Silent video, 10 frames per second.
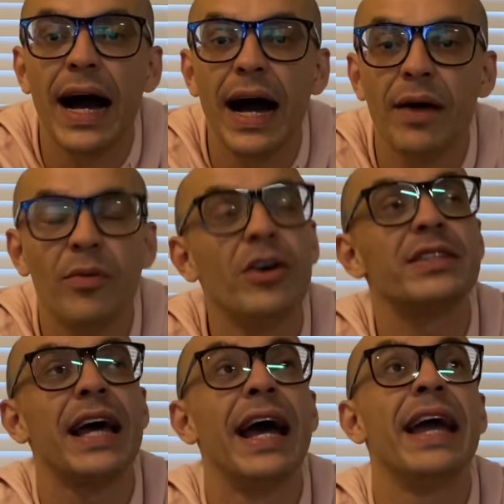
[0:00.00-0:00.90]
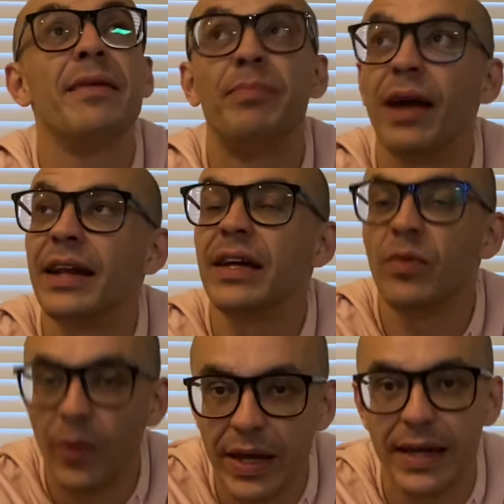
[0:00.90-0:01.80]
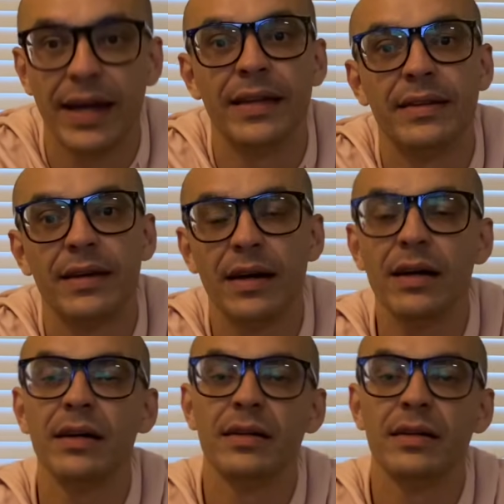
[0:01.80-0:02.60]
What a bloody weekend, huh?